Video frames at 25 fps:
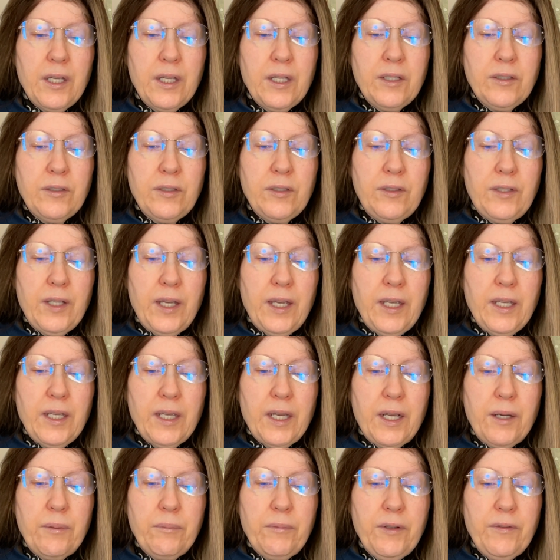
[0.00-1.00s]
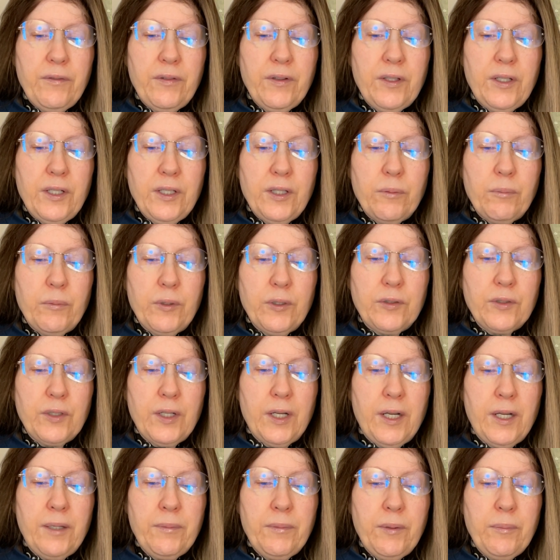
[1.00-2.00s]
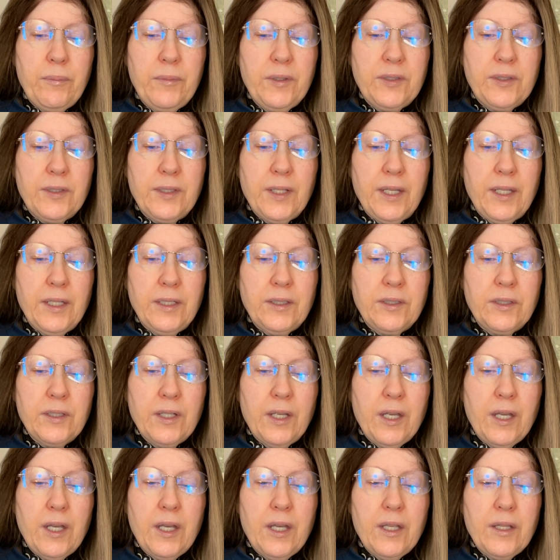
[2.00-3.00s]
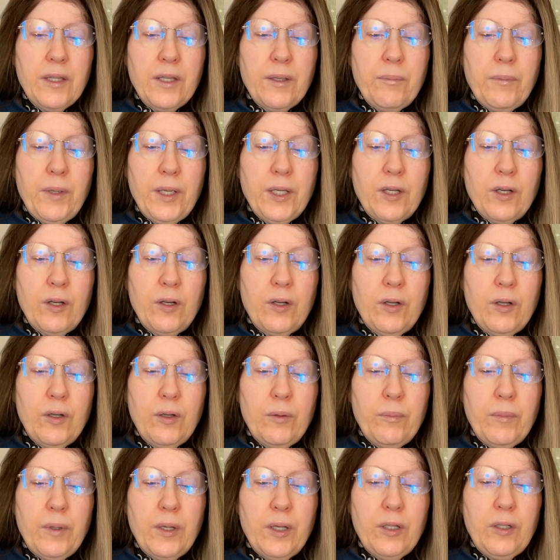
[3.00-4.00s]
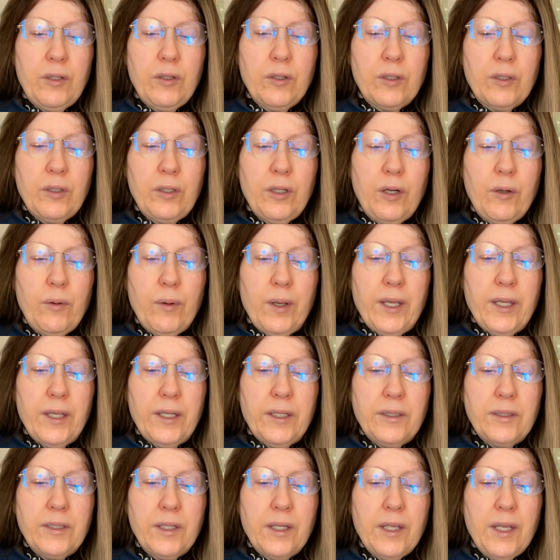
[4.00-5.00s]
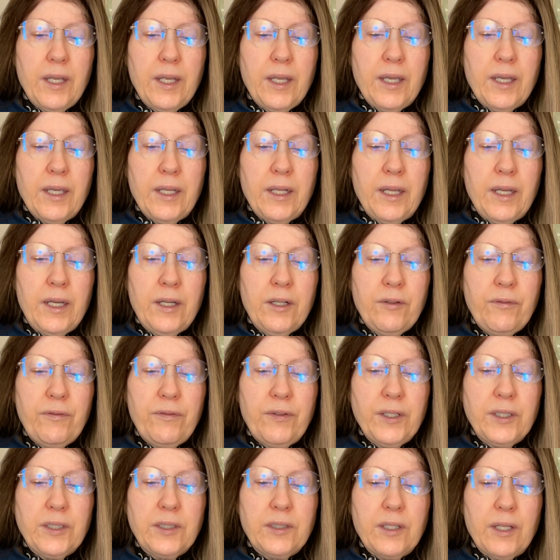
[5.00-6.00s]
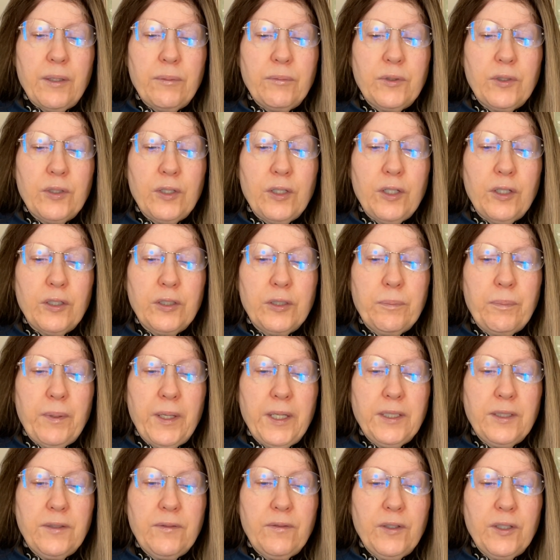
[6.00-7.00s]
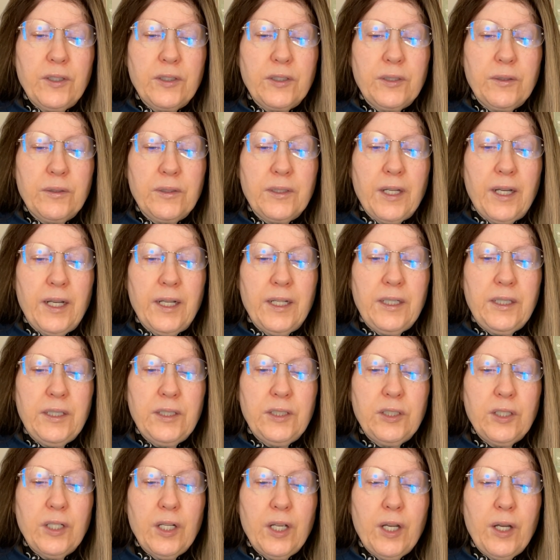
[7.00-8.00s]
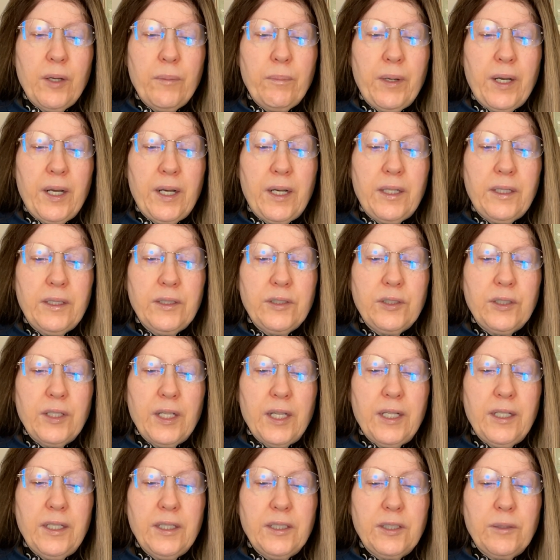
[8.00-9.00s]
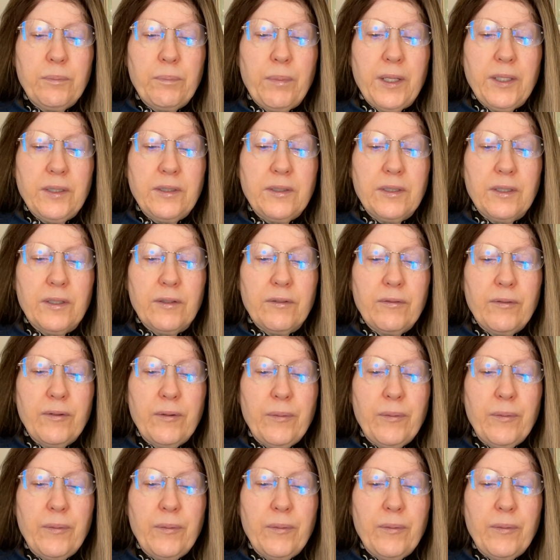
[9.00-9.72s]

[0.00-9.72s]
Today, I'm revealing the most common mistakes that make a home look low end and how to fix them so your space feels stylish, polished, and expensive.